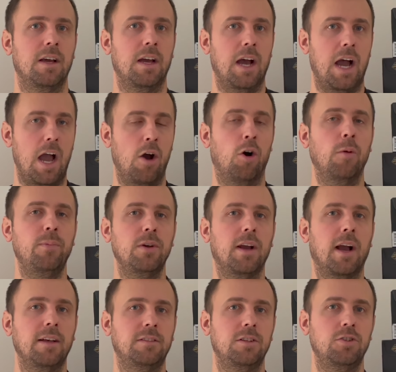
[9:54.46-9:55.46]
I hope you
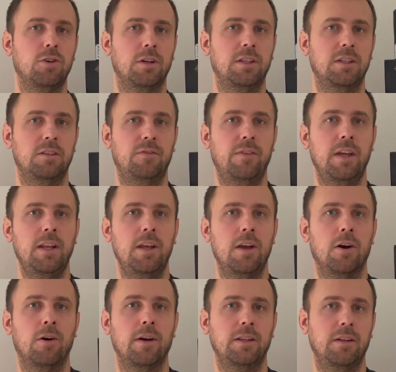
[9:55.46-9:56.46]
guys enjoyed this
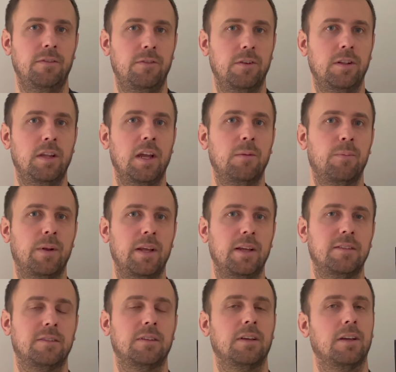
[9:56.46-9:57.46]
video, and if you did,
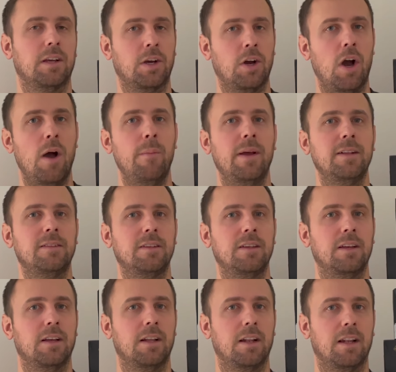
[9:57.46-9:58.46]
please comment,
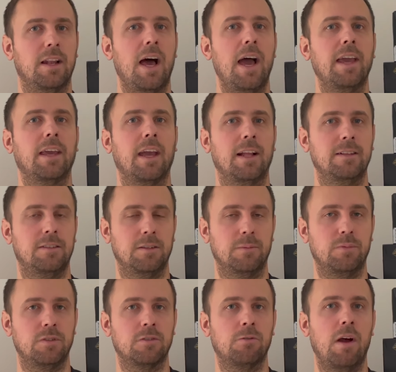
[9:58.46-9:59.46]
like, and
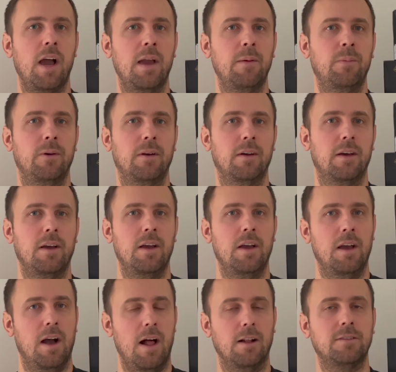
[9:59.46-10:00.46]
subscribe.
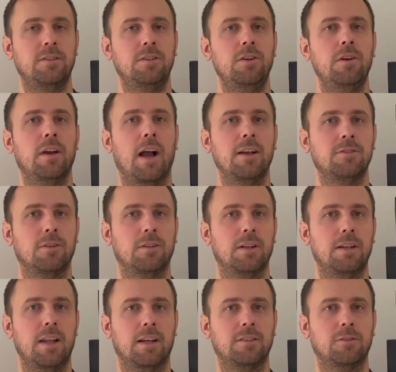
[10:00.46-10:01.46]
I'll see you guys on the
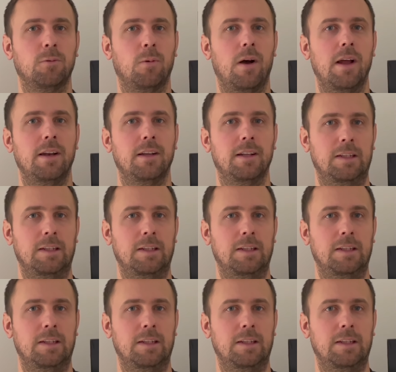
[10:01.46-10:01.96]
next one.